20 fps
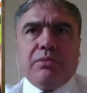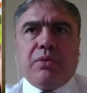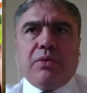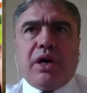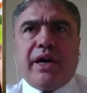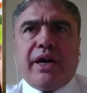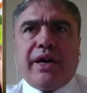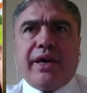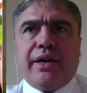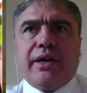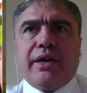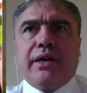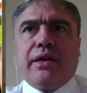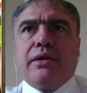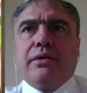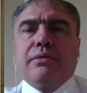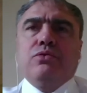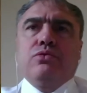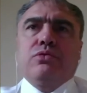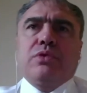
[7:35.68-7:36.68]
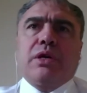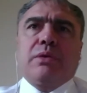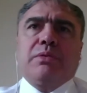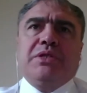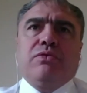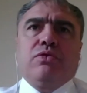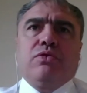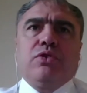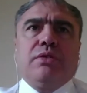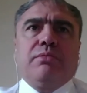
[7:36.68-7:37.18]
do
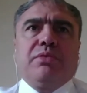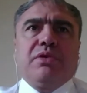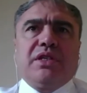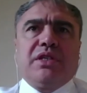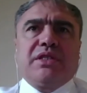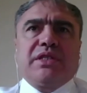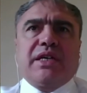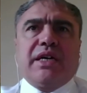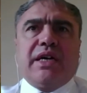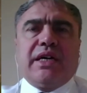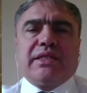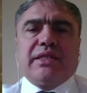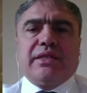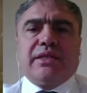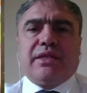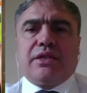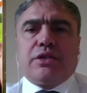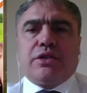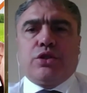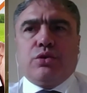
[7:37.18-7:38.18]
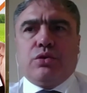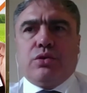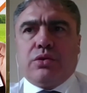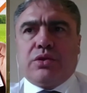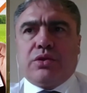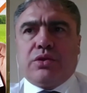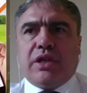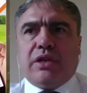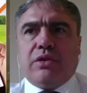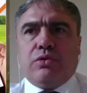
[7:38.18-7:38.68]
understand deeply,
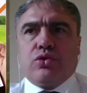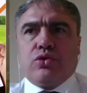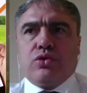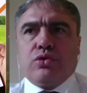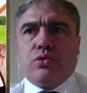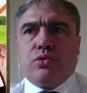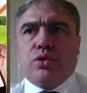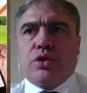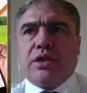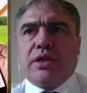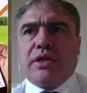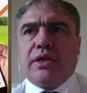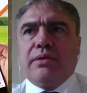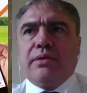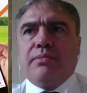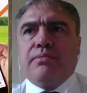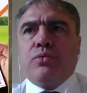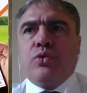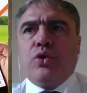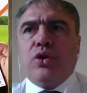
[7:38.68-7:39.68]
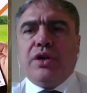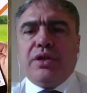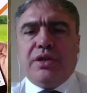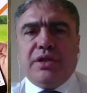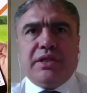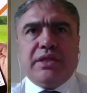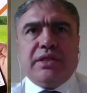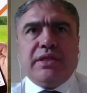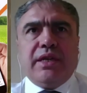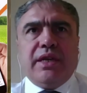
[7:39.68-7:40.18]
you know already that
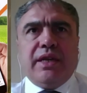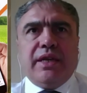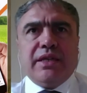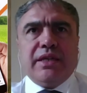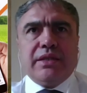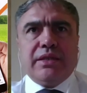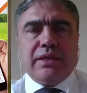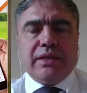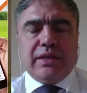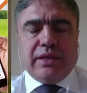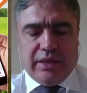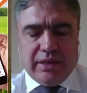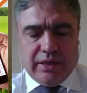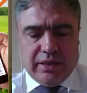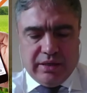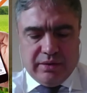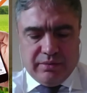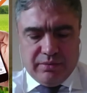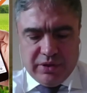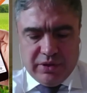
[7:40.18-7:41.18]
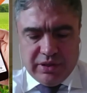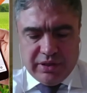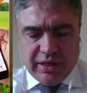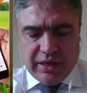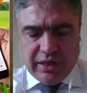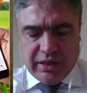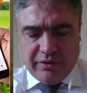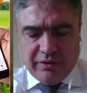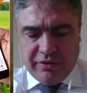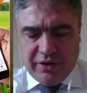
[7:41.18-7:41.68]
our grain union
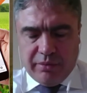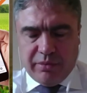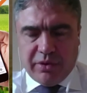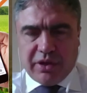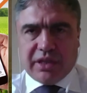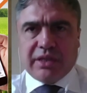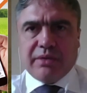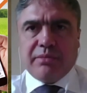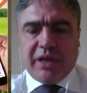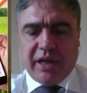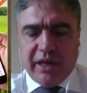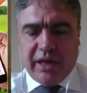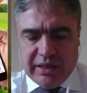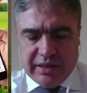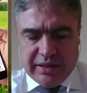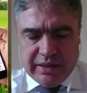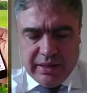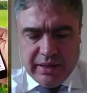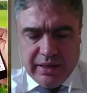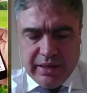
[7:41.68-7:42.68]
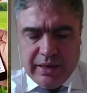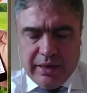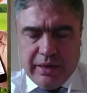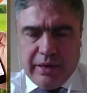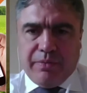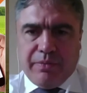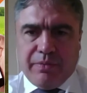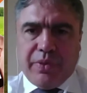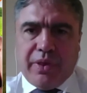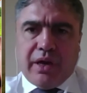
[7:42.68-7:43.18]
has operated for
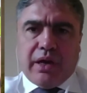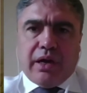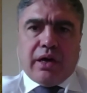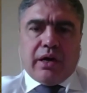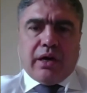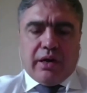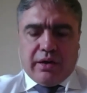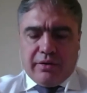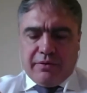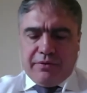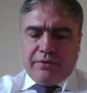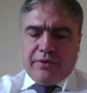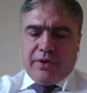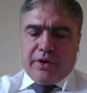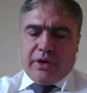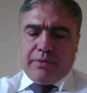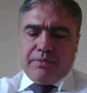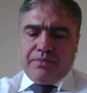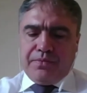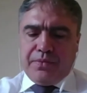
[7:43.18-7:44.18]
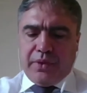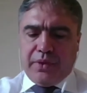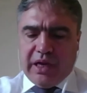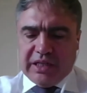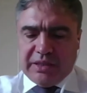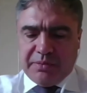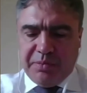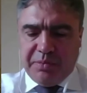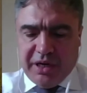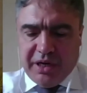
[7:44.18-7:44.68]
more than 10 years, and
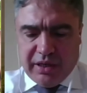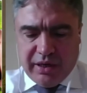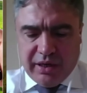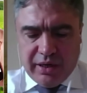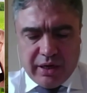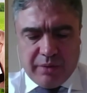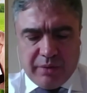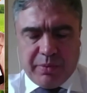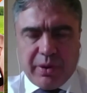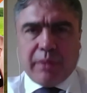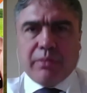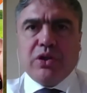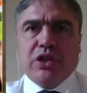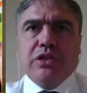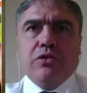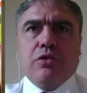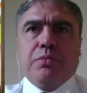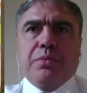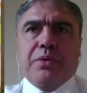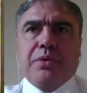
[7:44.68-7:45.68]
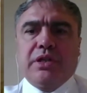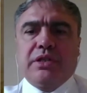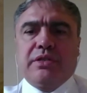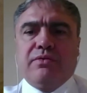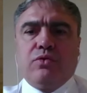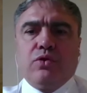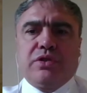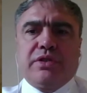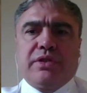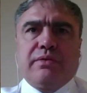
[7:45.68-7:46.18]
we have very good
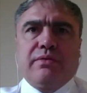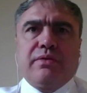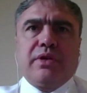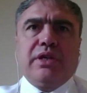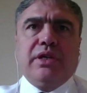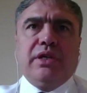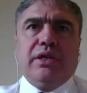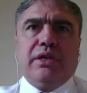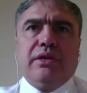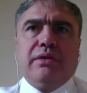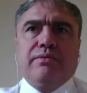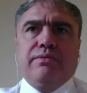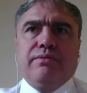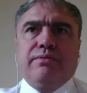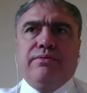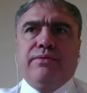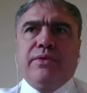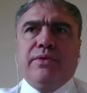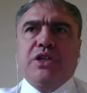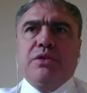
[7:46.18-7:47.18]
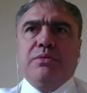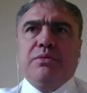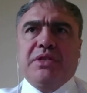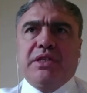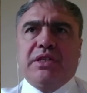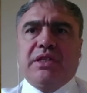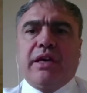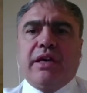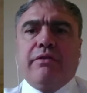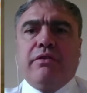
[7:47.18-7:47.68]
practitioners with us.
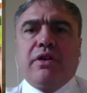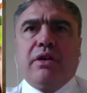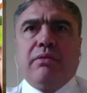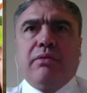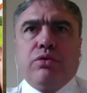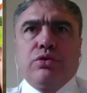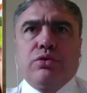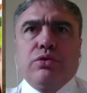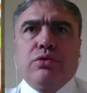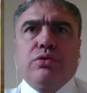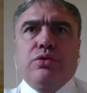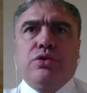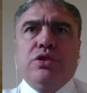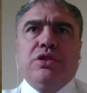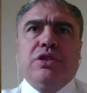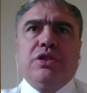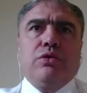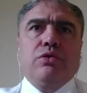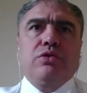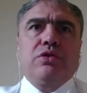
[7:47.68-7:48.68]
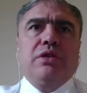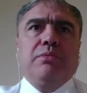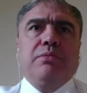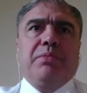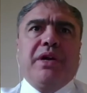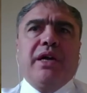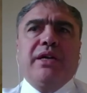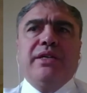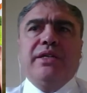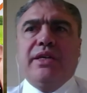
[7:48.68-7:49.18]
And their track
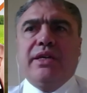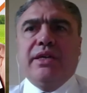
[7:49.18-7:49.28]
record